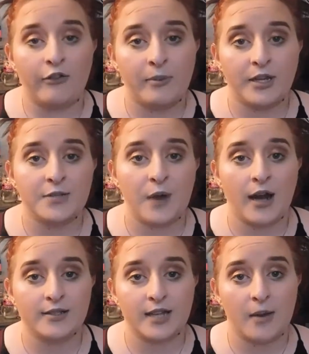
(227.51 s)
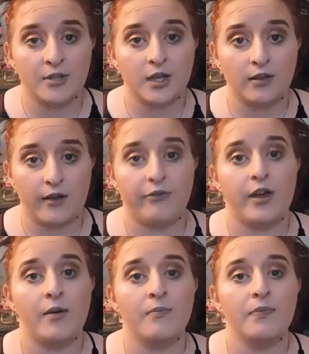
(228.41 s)
about these products and how much I love
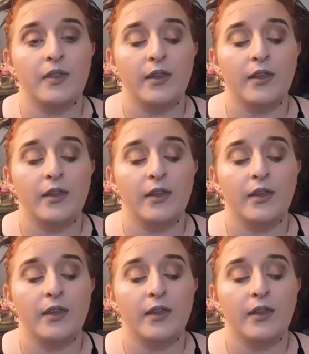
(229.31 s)
them.